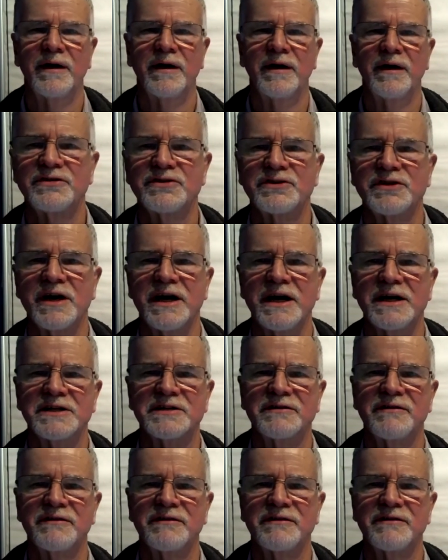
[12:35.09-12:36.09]
at one
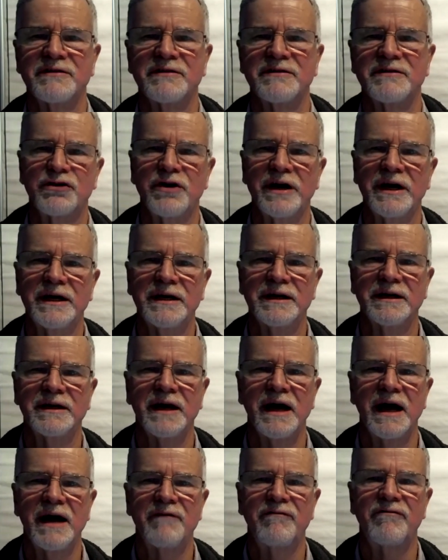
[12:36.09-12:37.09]
stage of having
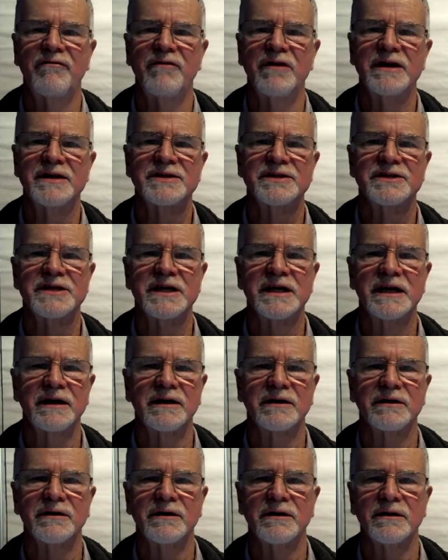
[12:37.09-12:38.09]
trained every
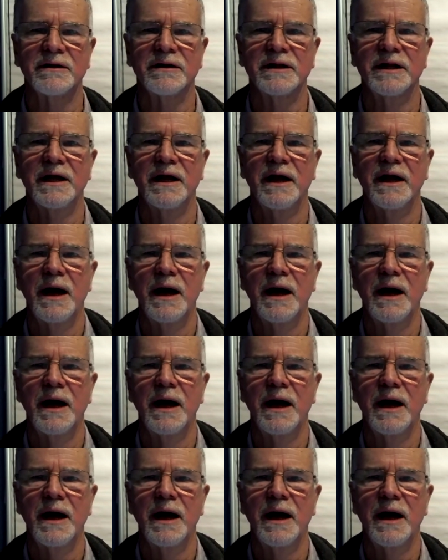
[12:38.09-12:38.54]
single